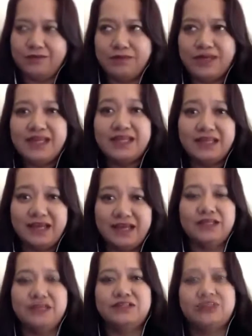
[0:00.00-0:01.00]
in the
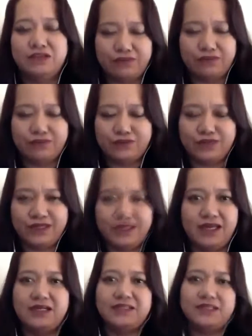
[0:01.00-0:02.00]
industry for 20
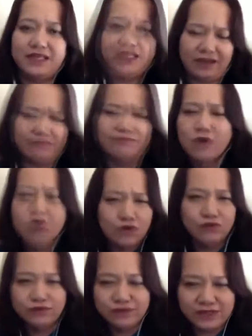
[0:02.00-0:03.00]
years, and they've
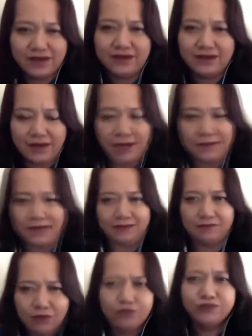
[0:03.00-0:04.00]
moved
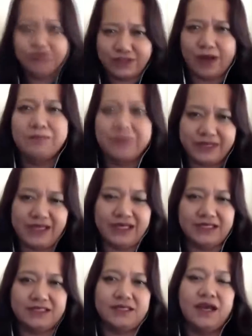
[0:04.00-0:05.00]
companies.
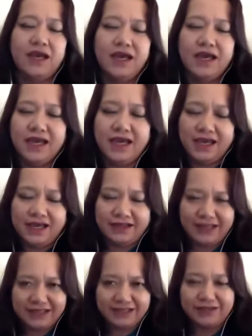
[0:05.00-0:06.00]
These
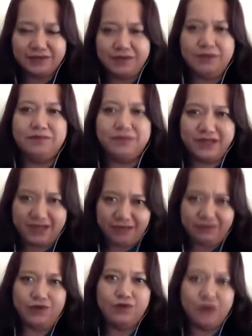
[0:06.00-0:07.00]
are the people that if you
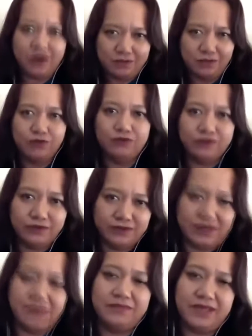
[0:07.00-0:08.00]
want to move
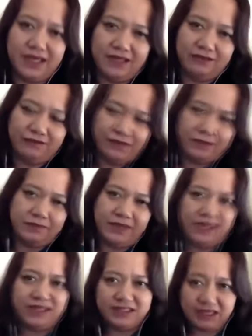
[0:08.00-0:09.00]
something in the Philippines
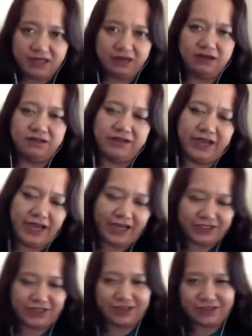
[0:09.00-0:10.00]
and in other Asian
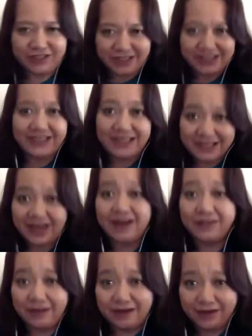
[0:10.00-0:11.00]
countries, these are
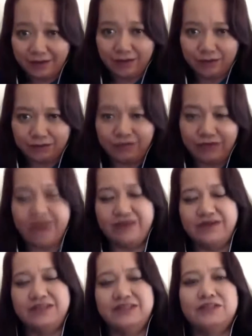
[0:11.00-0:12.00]
the
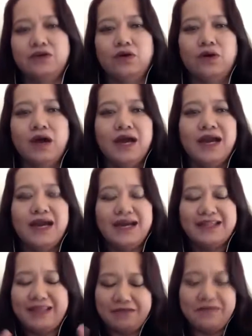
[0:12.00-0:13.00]
veterans. So they
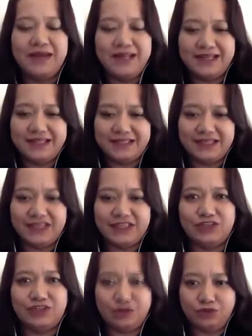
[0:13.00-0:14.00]
made a decision
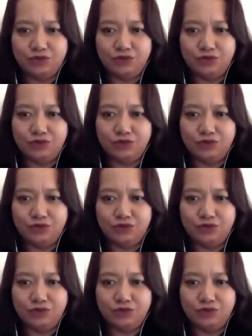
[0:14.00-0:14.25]
to